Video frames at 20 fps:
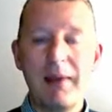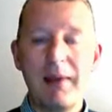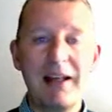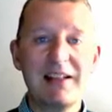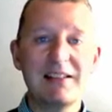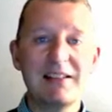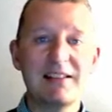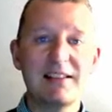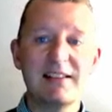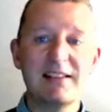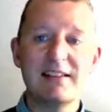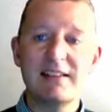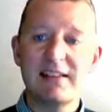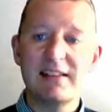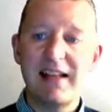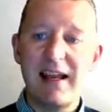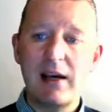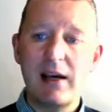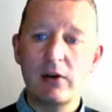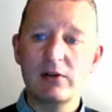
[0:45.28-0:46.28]
Palaces and
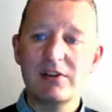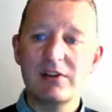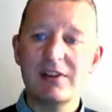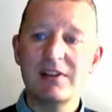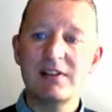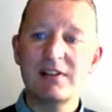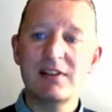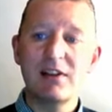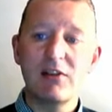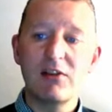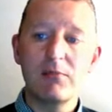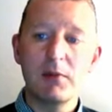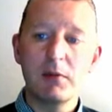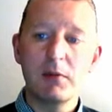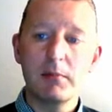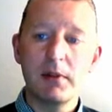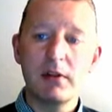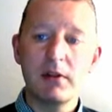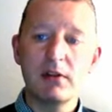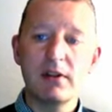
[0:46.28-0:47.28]
houses, government
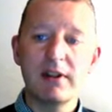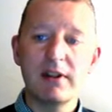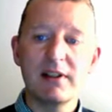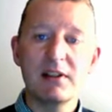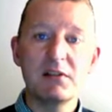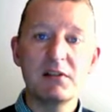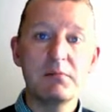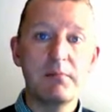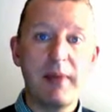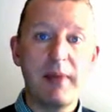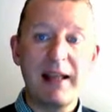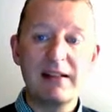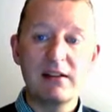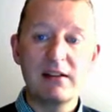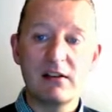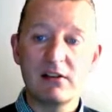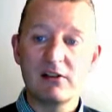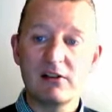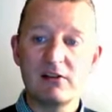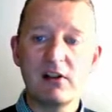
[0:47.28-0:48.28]
buildings,
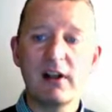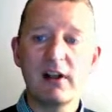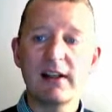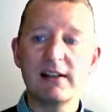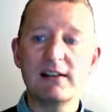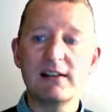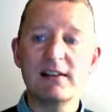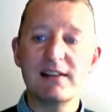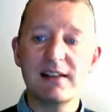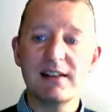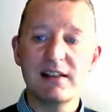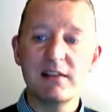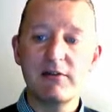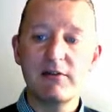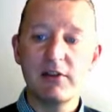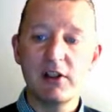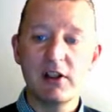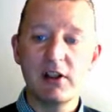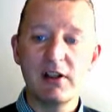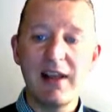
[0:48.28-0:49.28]
battle sites,
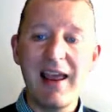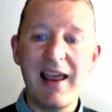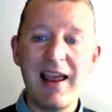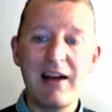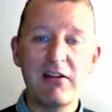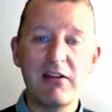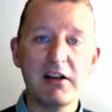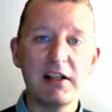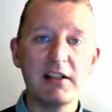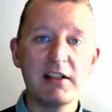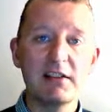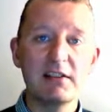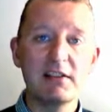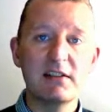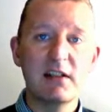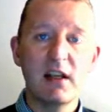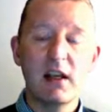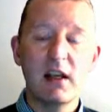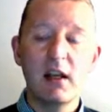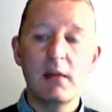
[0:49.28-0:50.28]
significant
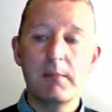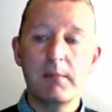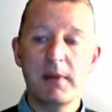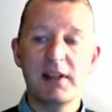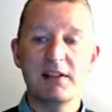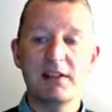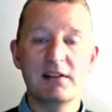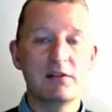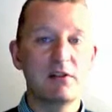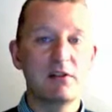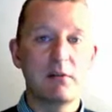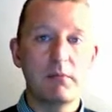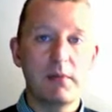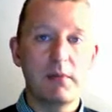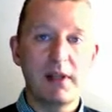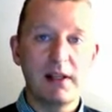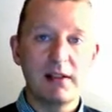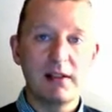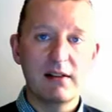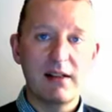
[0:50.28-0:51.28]
areas because of
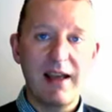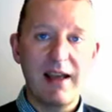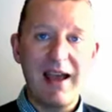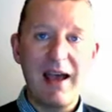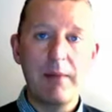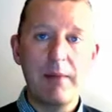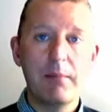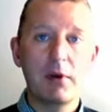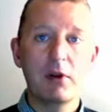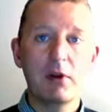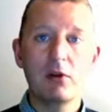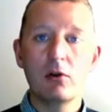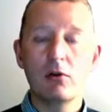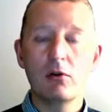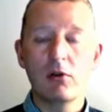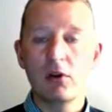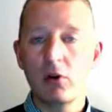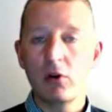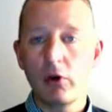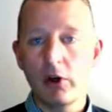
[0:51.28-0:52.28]
something that happened
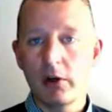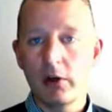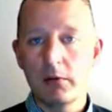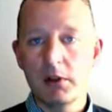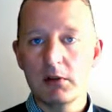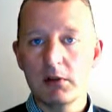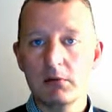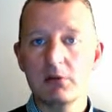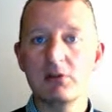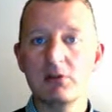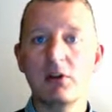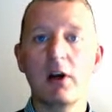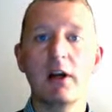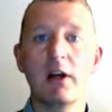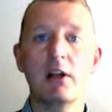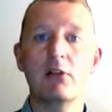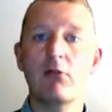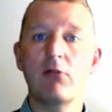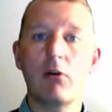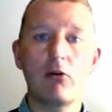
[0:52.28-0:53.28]
or a document that was
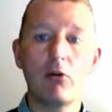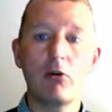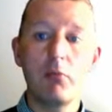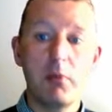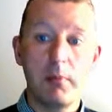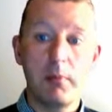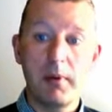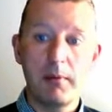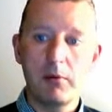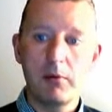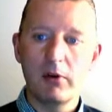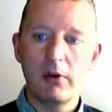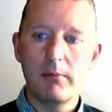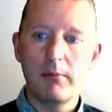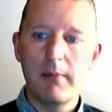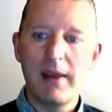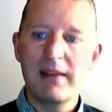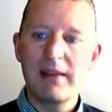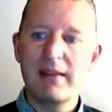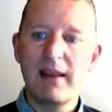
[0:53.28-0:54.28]
signed or a group of people that
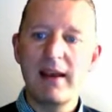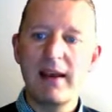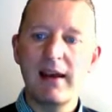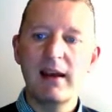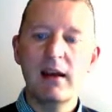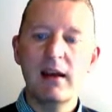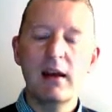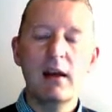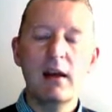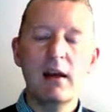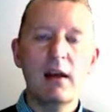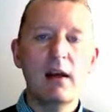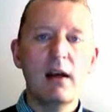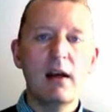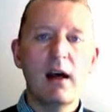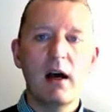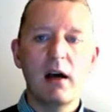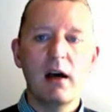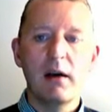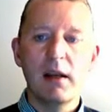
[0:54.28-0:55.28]
met there,
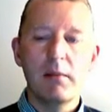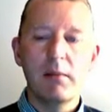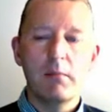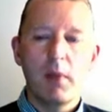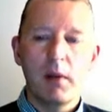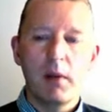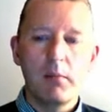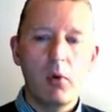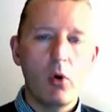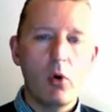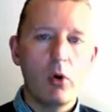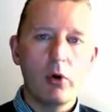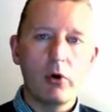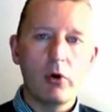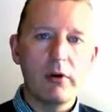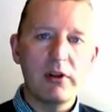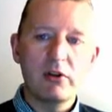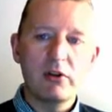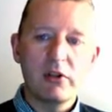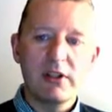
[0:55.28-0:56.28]
important or
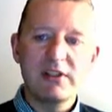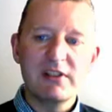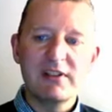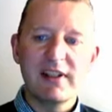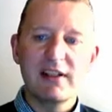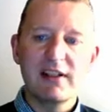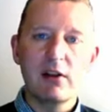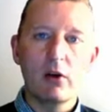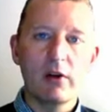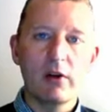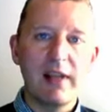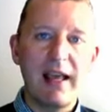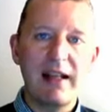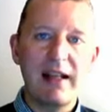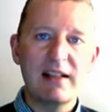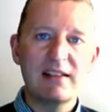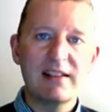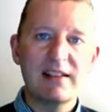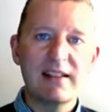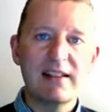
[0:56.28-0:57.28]
interesting
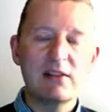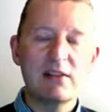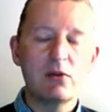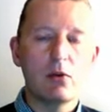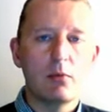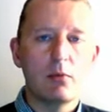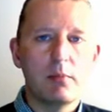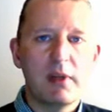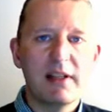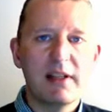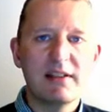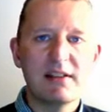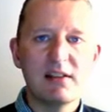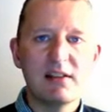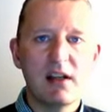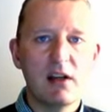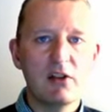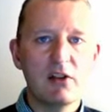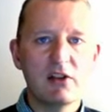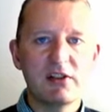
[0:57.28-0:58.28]
localities or places
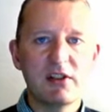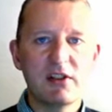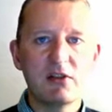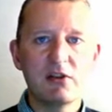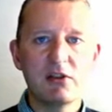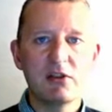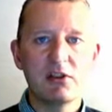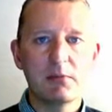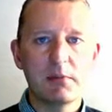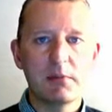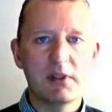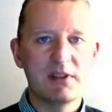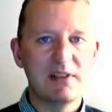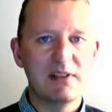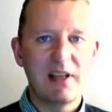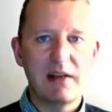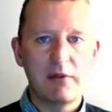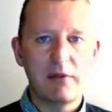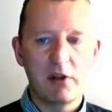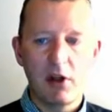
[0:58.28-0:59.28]
that are just interesting because they
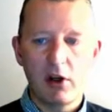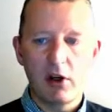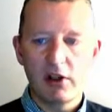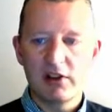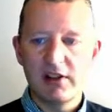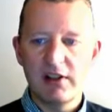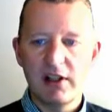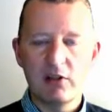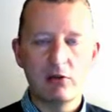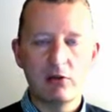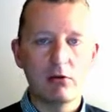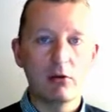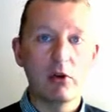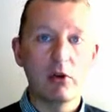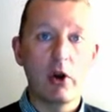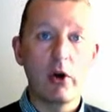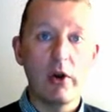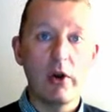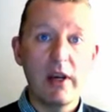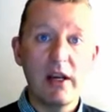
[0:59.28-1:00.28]
have an architectural
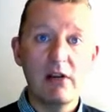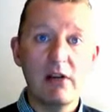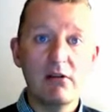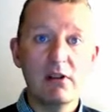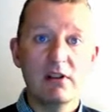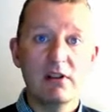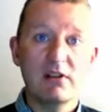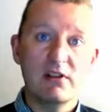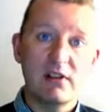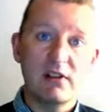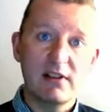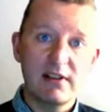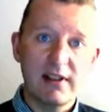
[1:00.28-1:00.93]
coherence